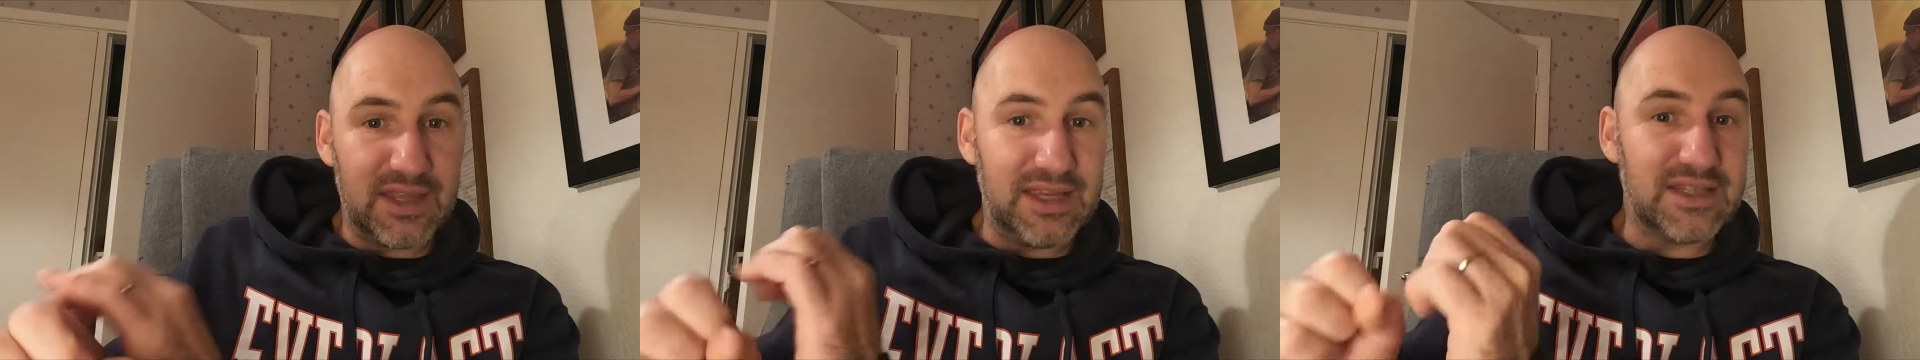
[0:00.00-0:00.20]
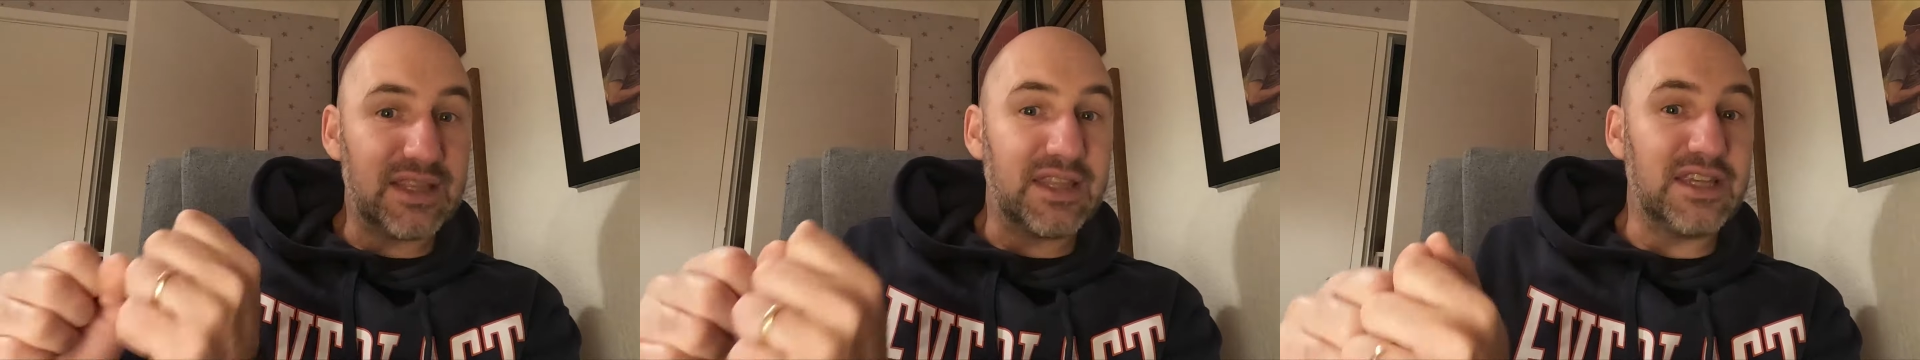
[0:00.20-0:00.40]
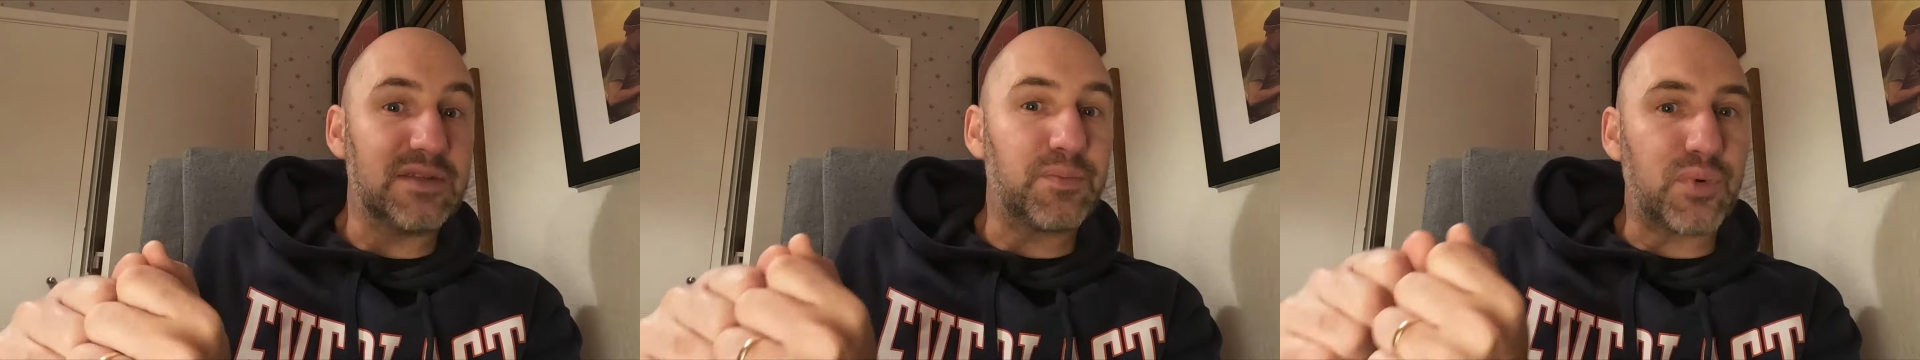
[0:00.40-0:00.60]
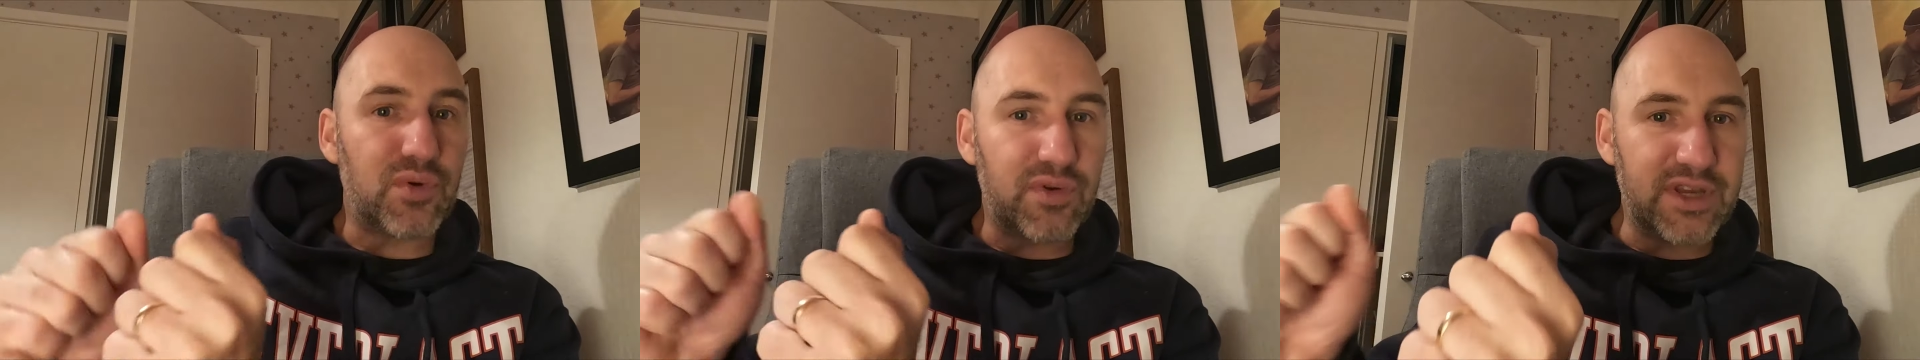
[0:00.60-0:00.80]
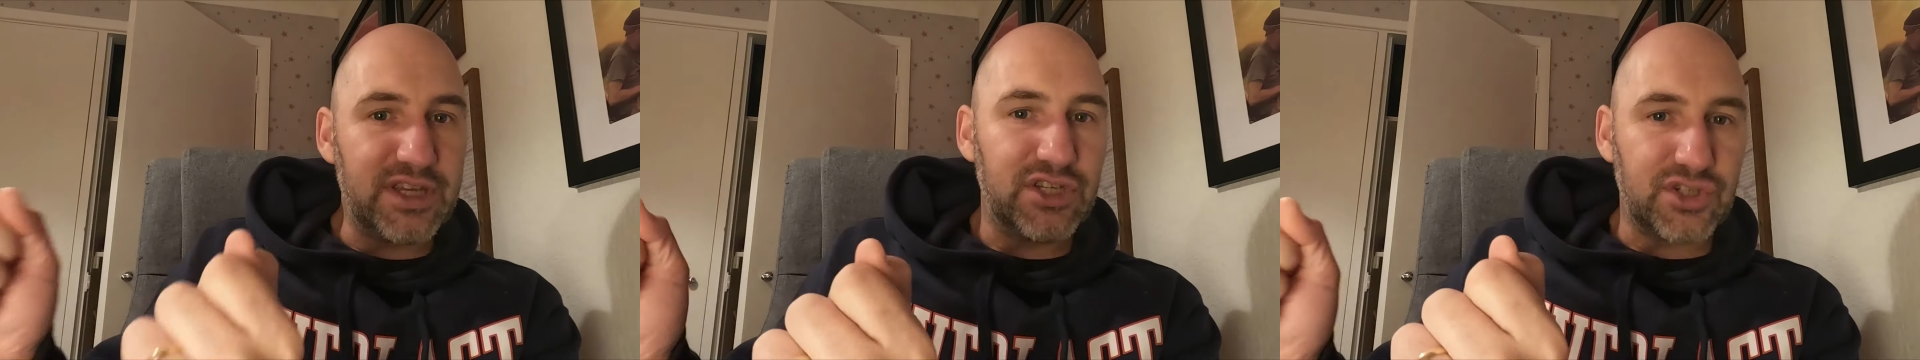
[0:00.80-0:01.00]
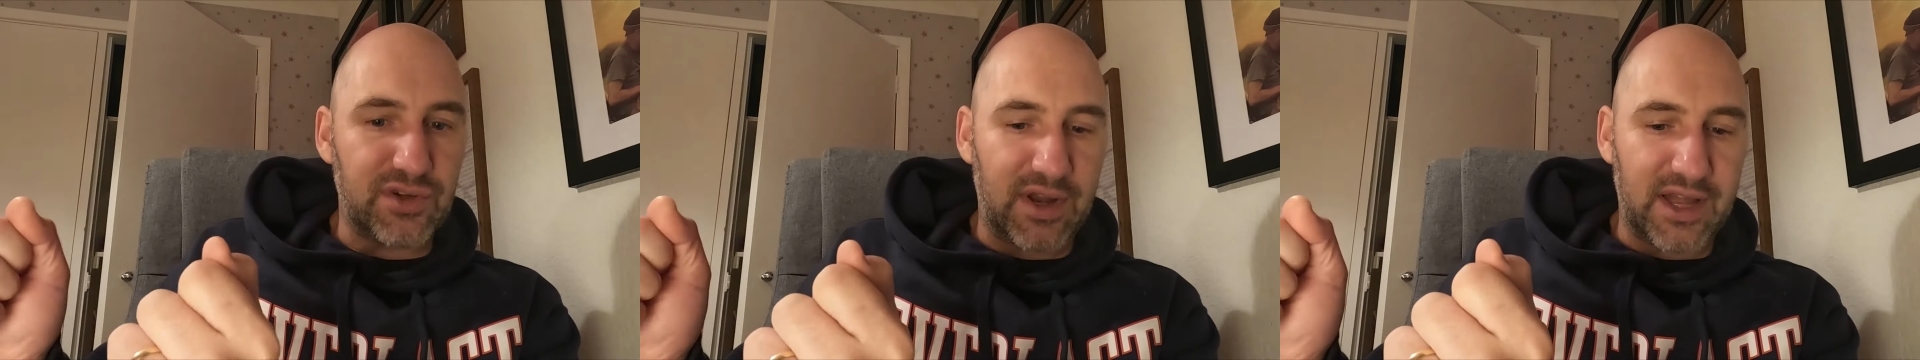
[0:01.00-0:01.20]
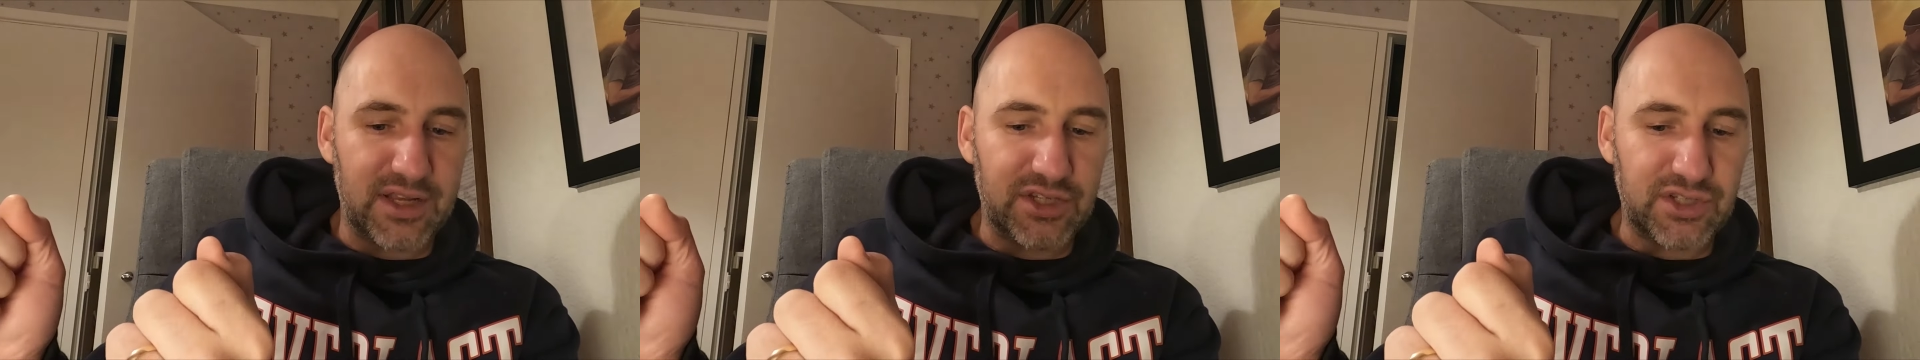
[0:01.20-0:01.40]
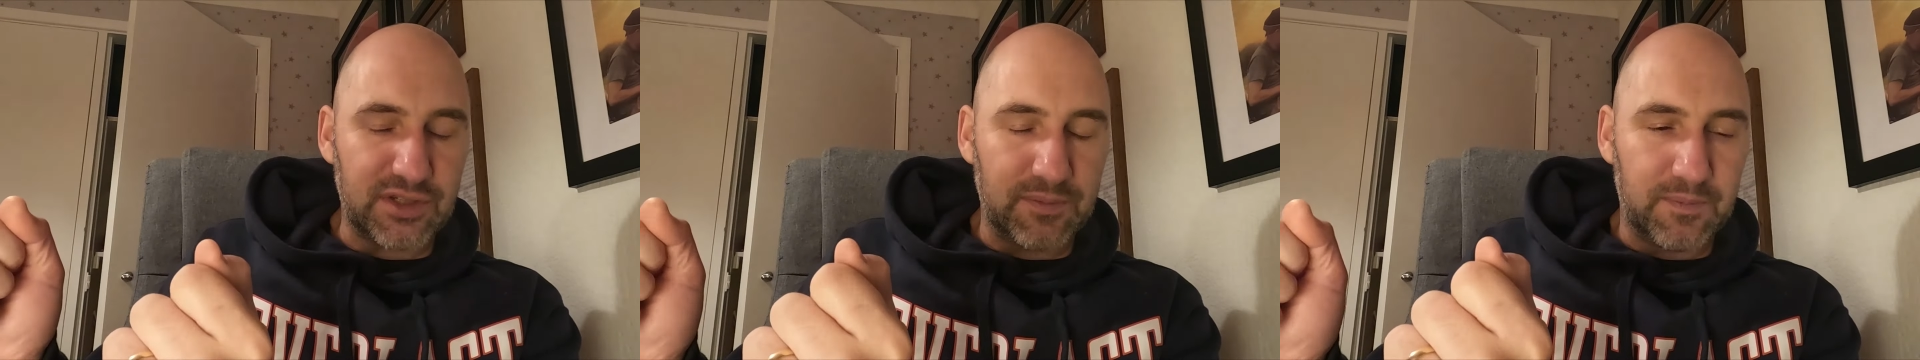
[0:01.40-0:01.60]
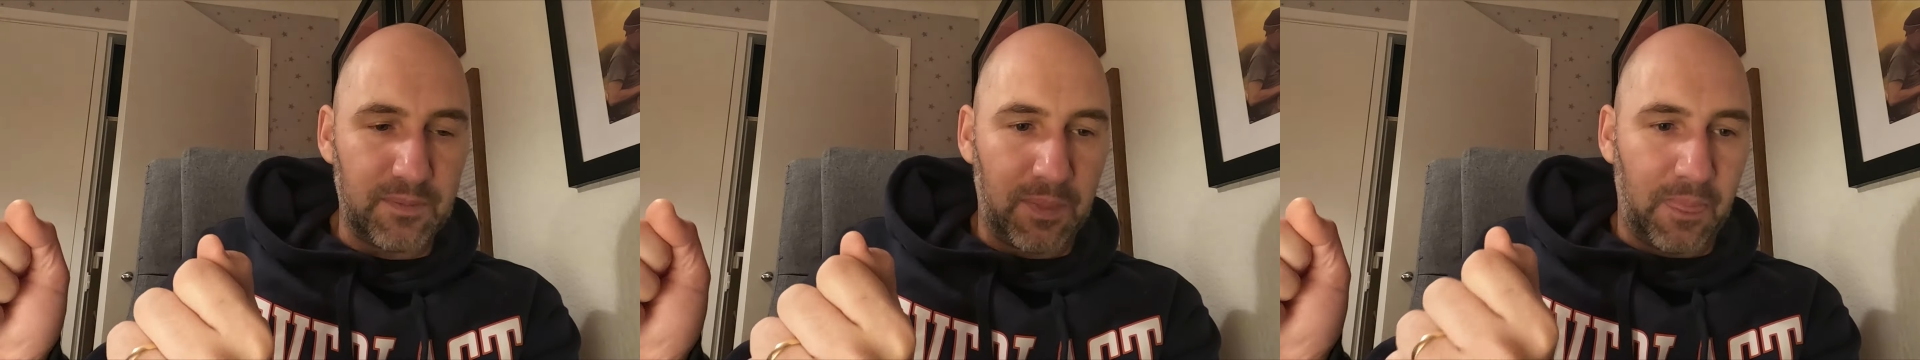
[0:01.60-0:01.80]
these are these pre-stretched.